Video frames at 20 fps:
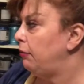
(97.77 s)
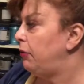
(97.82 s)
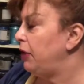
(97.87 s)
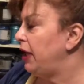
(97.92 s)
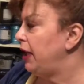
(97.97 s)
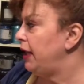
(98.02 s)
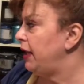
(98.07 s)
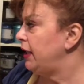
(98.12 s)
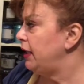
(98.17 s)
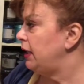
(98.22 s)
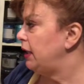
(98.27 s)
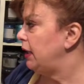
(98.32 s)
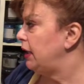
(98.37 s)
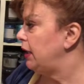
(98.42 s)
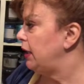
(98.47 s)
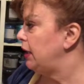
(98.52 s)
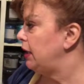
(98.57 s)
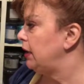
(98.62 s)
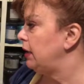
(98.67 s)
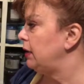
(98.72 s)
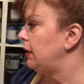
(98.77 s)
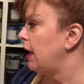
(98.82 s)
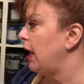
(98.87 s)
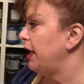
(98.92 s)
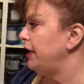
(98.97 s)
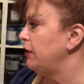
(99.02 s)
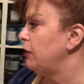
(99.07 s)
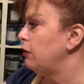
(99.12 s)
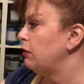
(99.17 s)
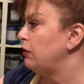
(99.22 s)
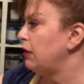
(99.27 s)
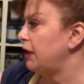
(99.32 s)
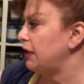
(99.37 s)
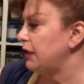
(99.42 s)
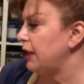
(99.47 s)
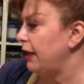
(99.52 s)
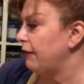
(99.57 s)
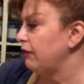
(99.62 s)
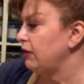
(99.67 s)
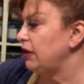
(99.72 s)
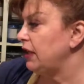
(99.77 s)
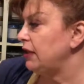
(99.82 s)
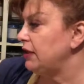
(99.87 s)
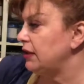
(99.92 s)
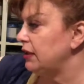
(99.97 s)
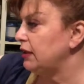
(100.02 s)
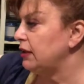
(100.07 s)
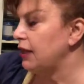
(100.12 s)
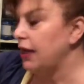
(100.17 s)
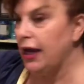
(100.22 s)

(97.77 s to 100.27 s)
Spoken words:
but I know that whatever they did,